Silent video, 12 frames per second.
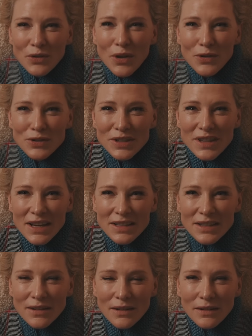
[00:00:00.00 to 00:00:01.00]
those
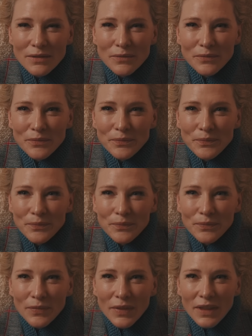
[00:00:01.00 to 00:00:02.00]
things are
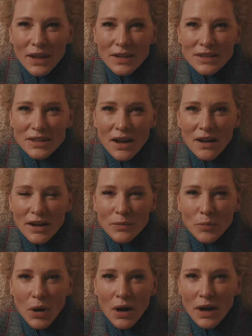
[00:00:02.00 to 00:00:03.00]
things to hide
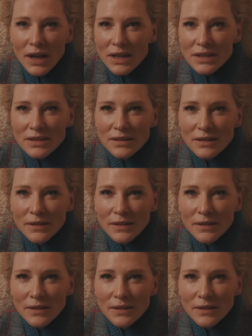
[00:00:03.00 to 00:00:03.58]
behind.